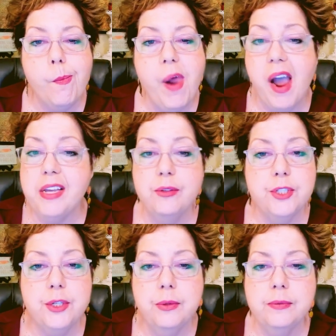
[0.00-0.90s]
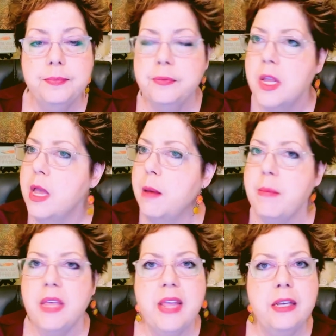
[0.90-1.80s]
I used to.
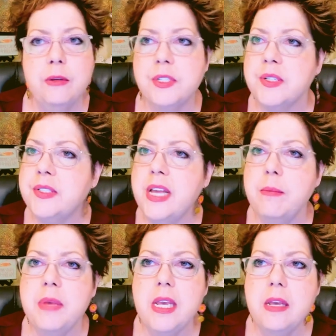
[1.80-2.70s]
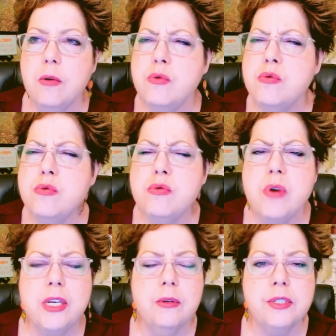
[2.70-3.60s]
Man, that used to send me. Ooh,
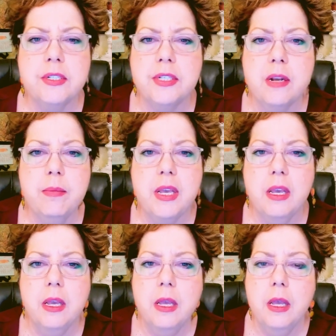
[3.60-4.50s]
it used to send me.